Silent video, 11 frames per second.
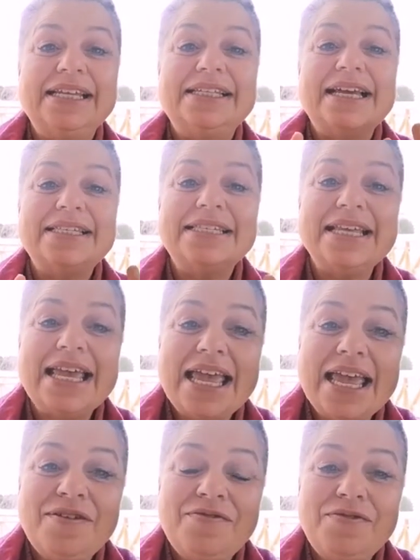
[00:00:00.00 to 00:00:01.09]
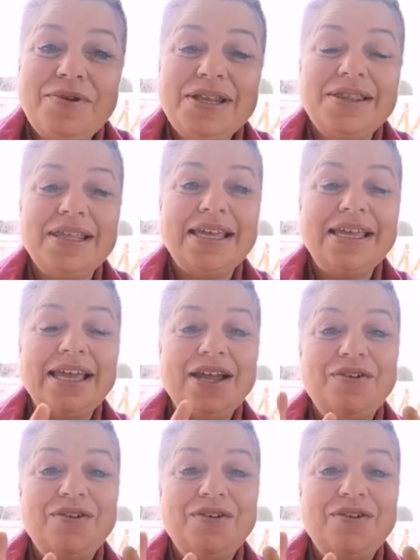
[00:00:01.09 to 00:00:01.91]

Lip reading: Does everything